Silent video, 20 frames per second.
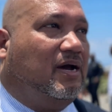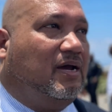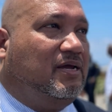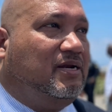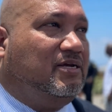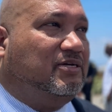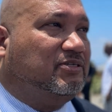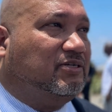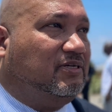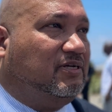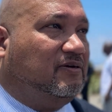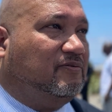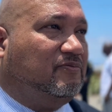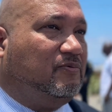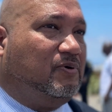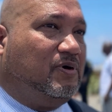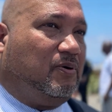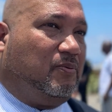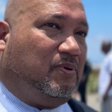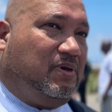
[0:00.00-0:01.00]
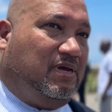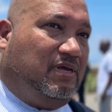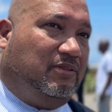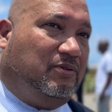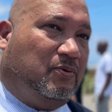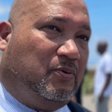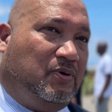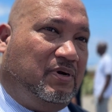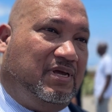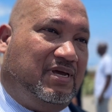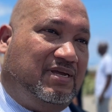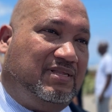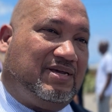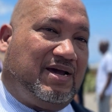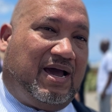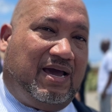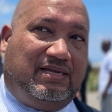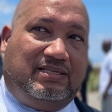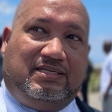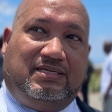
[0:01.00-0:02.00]
initiative, where we donate
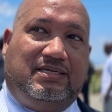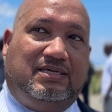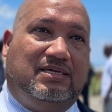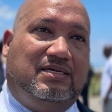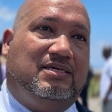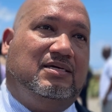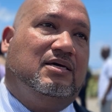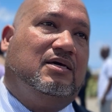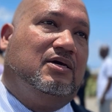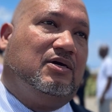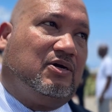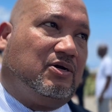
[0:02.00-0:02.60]
IT